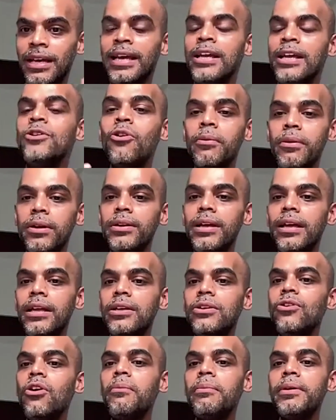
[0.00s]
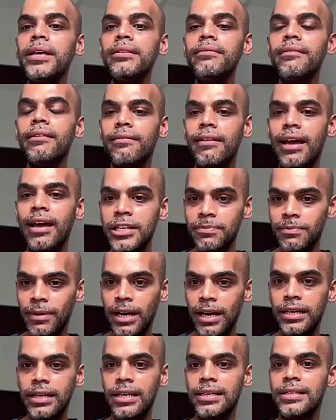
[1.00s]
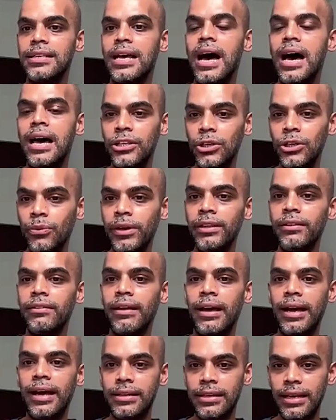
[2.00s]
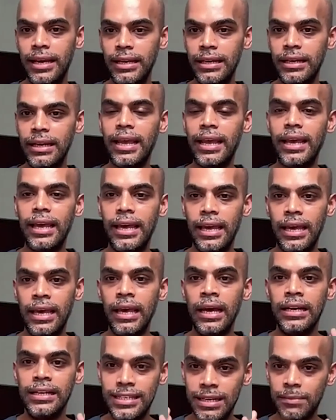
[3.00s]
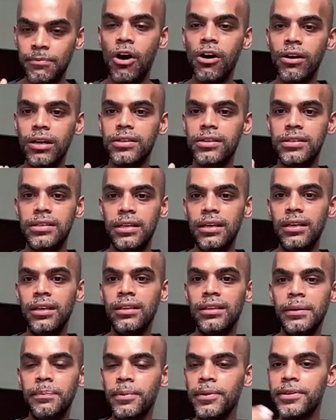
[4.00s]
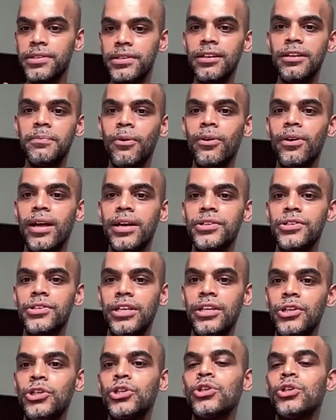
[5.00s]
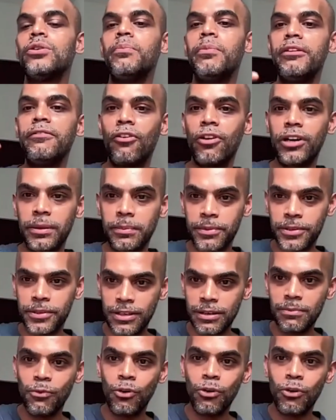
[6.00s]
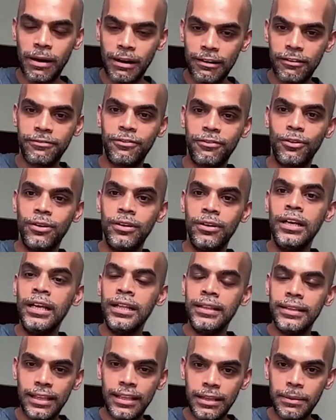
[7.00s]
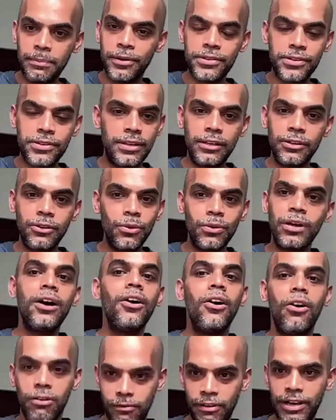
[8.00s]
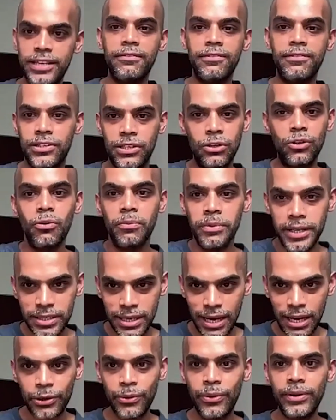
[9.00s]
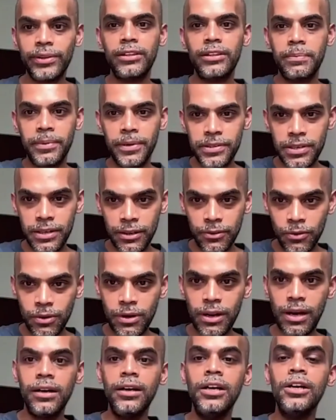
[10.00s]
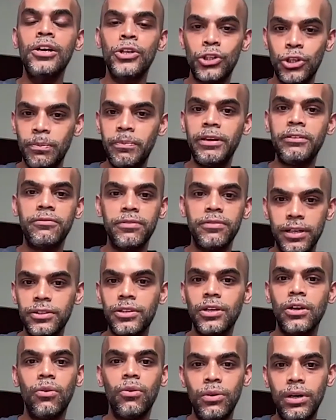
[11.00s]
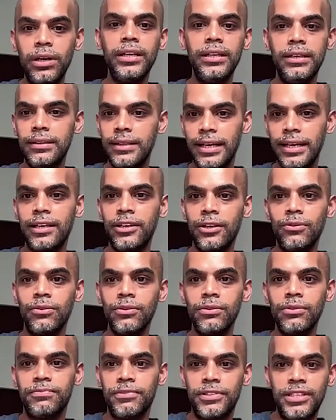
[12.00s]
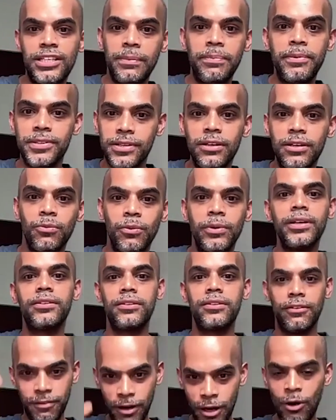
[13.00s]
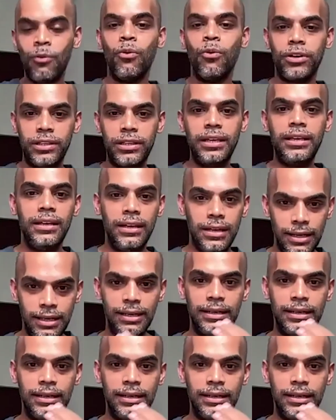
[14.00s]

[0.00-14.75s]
no, nobody in their right mind is arguing that in a democracy, the person in Pollachi should be 40% more powerful than the person in Guna, or vice versa. Nobody's arguing that the person in Guna should be worth only 60% worth of what the